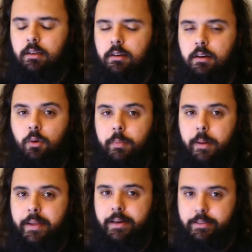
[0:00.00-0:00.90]

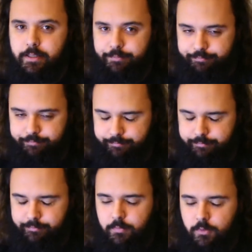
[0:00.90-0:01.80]
Lumbar belt.
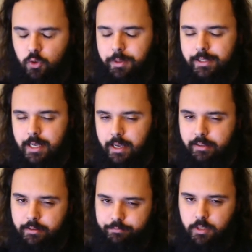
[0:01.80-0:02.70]
It's a bit
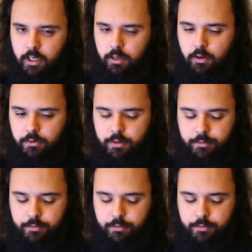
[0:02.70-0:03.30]
tight, it hurts.